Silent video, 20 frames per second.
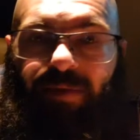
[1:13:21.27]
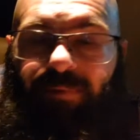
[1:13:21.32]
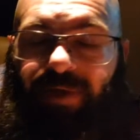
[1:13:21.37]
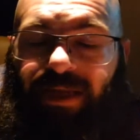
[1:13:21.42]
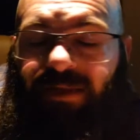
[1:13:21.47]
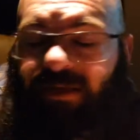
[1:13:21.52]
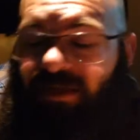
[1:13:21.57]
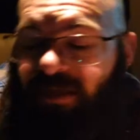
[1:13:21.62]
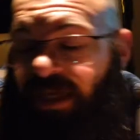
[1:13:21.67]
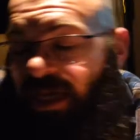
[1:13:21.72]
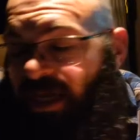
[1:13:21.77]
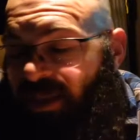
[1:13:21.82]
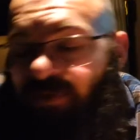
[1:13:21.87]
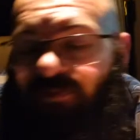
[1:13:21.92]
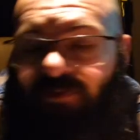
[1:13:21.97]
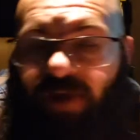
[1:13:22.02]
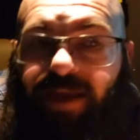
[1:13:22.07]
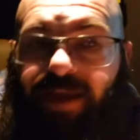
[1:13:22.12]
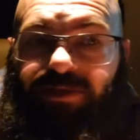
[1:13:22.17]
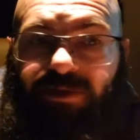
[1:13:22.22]
I mean, yeah, the
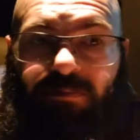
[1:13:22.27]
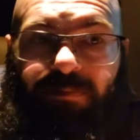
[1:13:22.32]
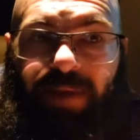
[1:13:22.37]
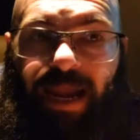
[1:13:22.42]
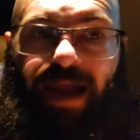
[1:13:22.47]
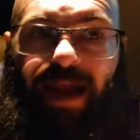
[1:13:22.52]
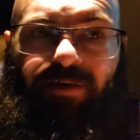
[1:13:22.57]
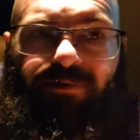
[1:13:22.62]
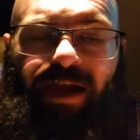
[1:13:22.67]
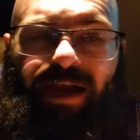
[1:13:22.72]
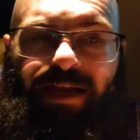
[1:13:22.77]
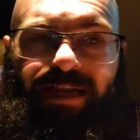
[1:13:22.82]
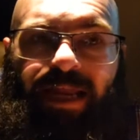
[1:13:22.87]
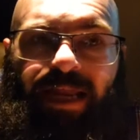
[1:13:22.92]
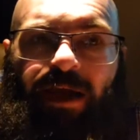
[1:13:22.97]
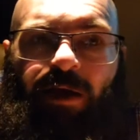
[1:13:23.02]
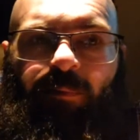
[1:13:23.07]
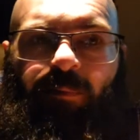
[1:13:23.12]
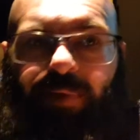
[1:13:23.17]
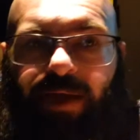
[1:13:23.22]
rates are bad right
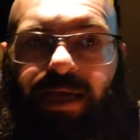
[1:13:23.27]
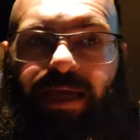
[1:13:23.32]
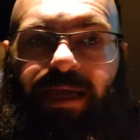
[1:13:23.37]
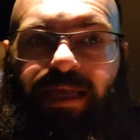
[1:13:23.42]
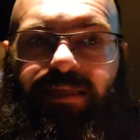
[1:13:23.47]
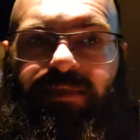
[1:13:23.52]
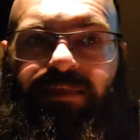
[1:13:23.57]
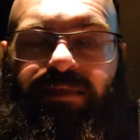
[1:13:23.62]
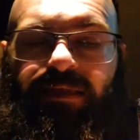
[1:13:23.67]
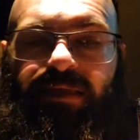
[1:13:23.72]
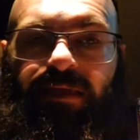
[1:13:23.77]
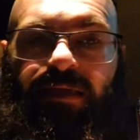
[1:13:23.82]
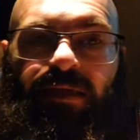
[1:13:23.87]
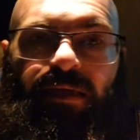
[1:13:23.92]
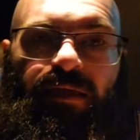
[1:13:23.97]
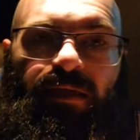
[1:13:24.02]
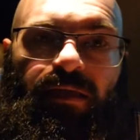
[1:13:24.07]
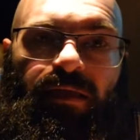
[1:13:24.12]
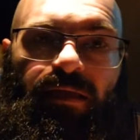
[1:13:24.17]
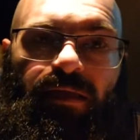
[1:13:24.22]
now, but
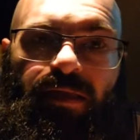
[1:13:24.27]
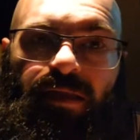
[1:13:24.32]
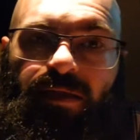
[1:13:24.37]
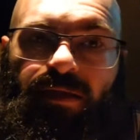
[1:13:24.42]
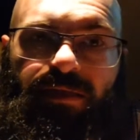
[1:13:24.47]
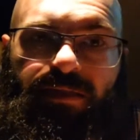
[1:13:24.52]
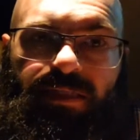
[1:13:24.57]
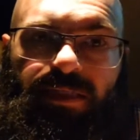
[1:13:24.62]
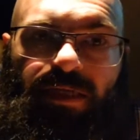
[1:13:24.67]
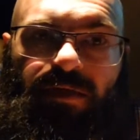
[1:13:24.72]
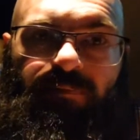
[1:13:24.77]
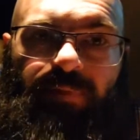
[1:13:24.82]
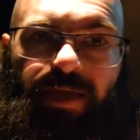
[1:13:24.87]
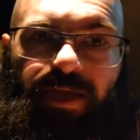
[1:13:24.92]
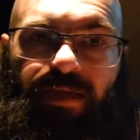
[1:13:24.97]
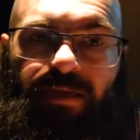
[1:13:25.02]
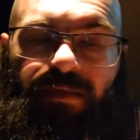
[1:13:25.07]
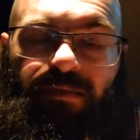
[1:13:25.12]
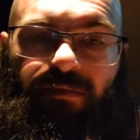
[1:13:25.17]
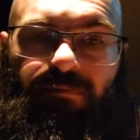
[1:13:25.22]
you can still
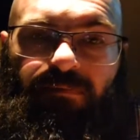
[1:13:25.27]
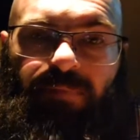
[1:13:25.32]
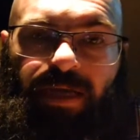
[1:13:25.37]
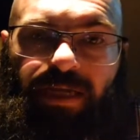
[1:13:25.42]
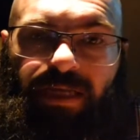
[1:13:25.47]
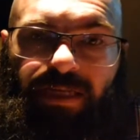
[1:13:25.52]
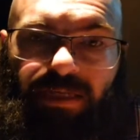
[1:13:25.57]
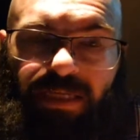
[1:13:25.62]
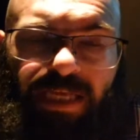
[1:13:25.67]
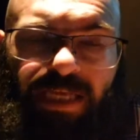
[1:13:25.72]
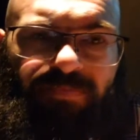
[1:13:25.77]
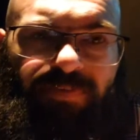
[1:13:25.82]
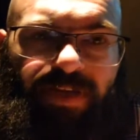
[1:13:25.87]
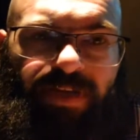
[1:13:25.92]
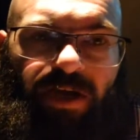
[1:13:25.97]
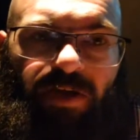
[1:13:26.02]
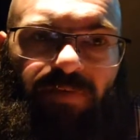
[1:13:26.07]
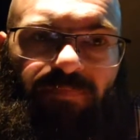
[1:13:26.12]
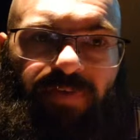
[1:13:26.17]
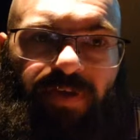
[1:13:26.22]
make a living
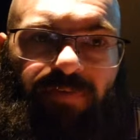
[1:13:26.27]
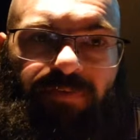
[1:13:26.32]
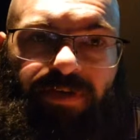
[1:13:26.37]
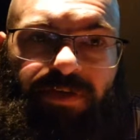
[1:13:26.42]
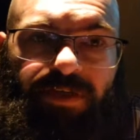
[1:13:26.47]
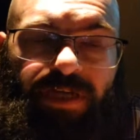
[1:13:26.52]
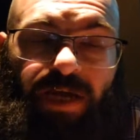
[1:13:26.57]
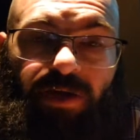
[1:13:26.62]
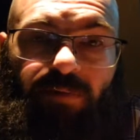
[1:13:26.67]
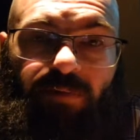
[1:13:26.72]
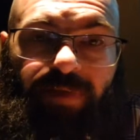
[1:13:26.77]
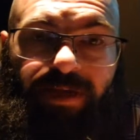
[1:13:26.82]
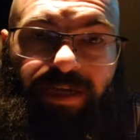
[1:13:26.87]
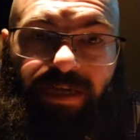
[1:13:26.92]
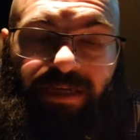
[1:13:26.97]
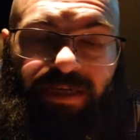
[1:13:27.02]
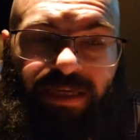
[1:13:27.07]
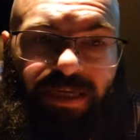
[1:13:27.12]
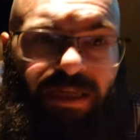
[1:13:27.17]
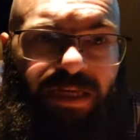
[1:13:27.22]
off of it. You're not going to make
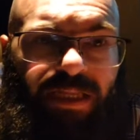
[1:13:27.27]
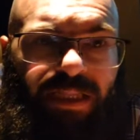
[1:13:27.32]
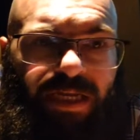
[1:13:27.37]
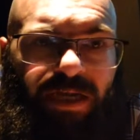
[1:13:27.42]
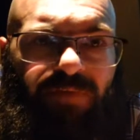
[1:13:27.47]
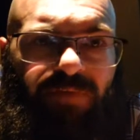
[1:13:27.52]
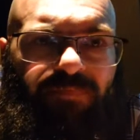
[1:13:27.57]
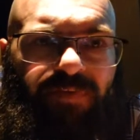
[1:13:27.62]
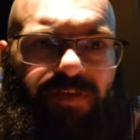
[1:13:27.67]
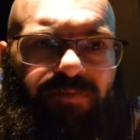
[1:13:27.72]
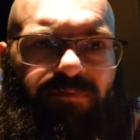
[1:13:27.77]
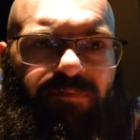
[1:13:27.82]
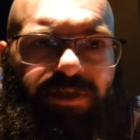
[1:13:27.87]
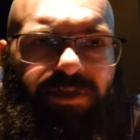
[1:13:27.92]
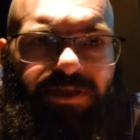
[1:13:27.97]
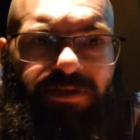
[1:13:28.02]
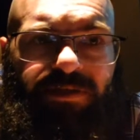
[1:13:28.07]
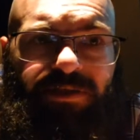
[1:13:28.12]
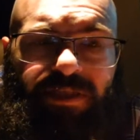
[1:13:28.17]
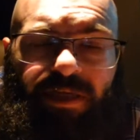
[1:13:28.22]
a killing off of it,
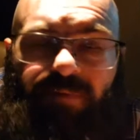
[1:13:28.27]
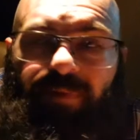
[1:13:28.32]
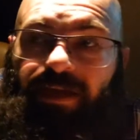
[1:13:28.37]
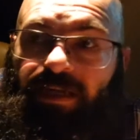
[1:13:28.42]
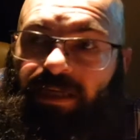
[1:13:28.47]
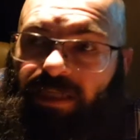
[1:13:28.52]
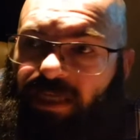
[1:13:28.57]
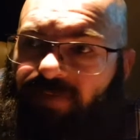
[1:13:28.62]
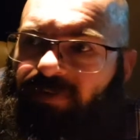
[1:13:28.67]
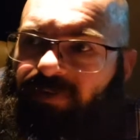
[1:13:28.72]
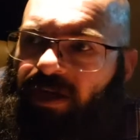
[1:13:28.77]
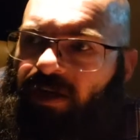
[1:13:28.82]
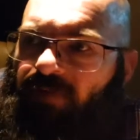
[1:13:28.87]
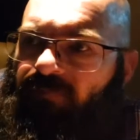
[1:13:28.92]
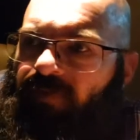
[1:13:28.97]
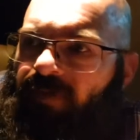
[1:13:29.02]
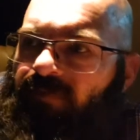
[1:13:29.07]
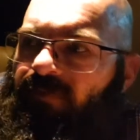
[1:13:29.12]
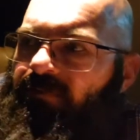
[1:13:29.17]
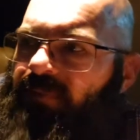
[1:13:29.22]
but you can still make a living
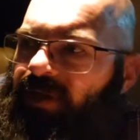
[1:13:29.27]
off of it.